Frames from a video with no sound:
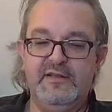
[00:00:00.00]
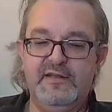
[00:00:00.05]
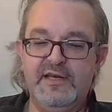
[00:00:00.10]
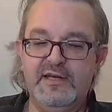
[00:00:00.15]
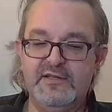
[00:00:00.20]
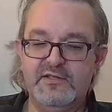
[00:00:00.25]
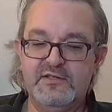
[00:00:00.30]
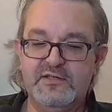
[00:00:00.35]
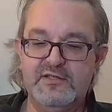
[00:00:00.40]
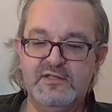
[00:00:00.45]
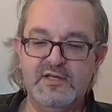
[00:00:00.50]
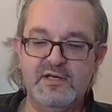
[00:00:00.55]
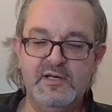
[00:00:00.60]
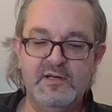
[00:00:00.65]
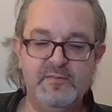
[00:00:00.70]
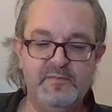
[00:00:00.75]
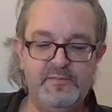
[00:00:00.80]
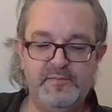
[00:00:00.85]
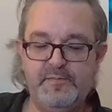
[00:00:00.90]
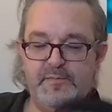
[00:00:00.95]
That's
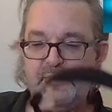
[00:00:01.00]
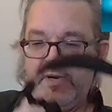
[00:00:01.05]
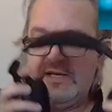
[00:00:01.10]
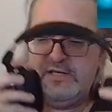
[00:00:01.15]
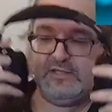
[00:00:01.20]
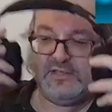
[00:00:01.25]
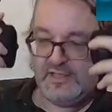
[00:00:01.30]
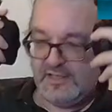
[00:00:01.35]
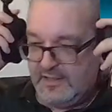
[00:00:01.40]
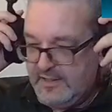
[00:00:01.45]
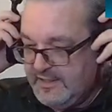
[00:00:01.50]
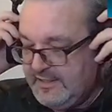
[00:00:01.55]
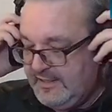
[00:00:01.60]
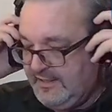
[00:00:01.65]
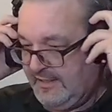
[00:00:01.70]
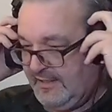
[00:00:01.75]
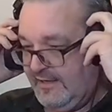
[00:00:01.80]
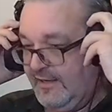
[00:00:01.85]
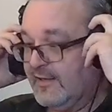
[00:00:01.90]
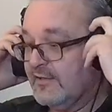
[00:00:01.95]

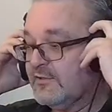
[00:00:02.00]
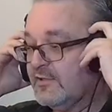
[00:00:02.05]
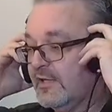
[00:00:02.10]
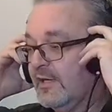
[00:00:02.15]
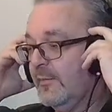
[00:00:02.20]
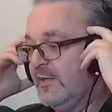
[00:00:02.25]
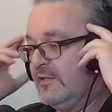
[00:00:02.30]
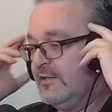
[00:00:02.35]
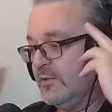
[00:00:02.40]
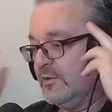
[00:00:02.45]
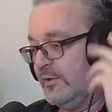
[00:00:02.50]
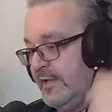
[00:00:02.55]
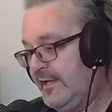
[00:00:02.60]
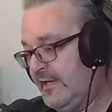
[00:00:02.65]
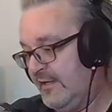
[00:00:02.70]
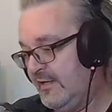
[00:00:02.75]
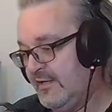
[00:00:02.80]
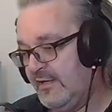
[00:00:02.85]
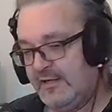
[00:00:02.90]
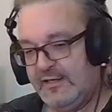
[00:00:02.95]
basically us coming to an
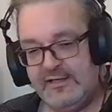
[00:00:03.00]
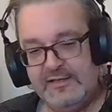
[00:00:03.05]
end.